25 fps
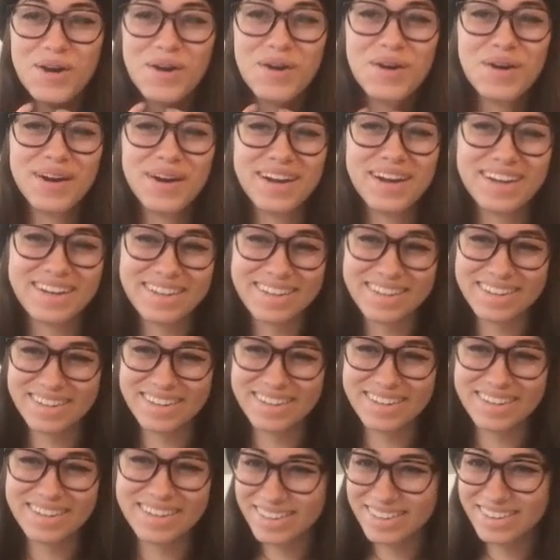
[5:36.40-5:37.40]

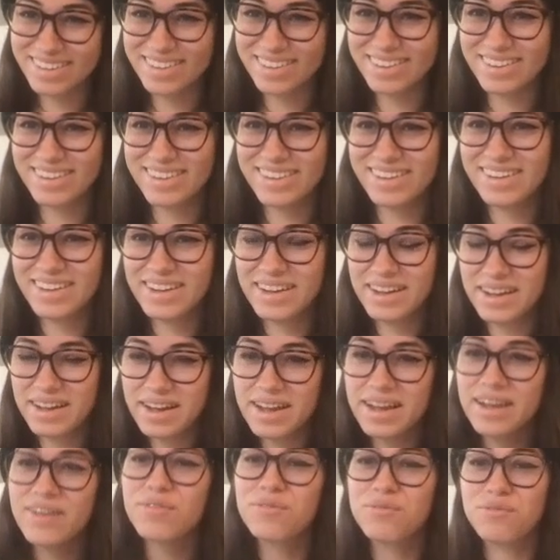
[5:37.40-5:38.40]

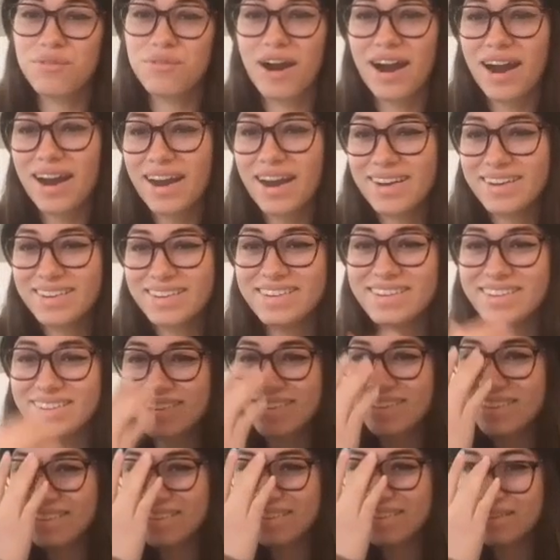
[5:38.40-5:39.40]

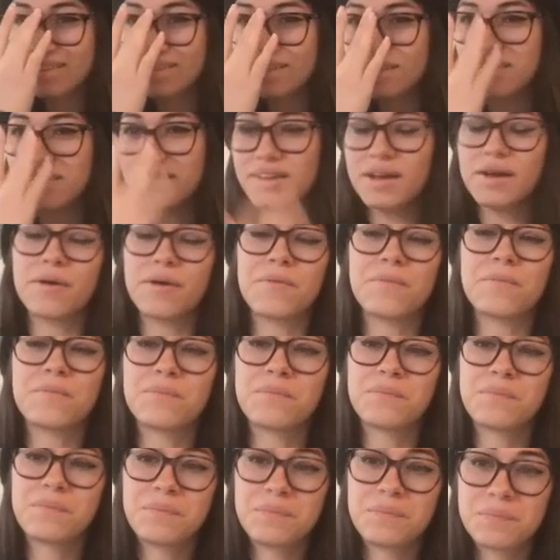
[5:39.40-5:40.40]

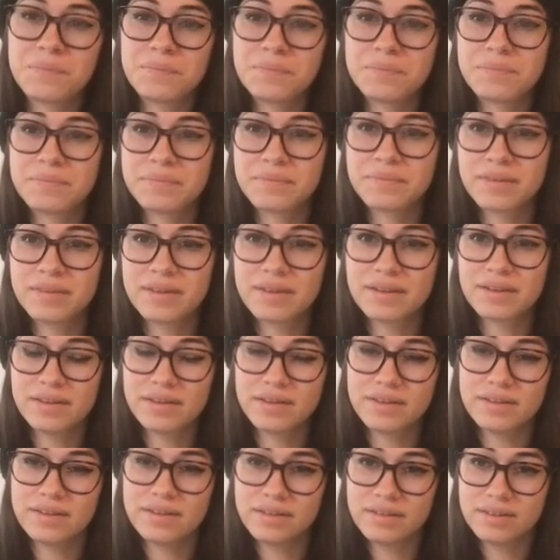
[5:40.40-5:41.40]

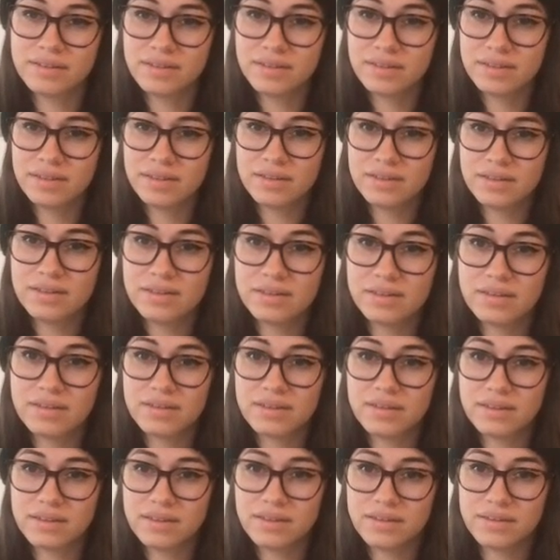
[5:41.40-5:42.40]

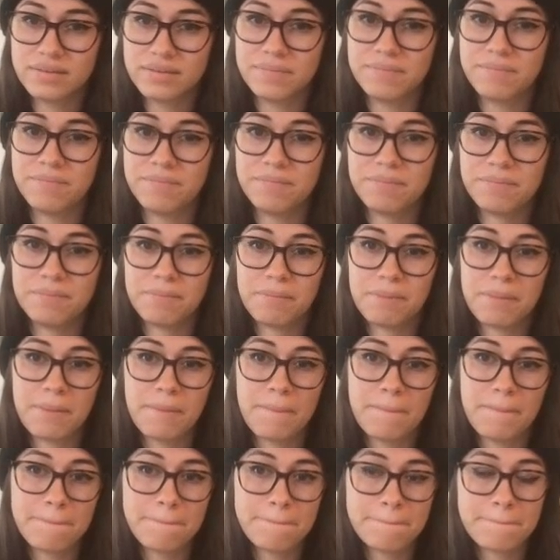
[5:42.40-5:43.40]

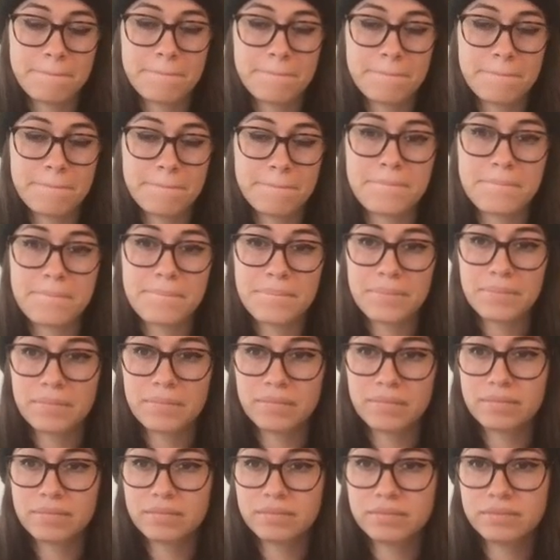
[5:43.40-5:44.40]
No words are spoken by the person on screen.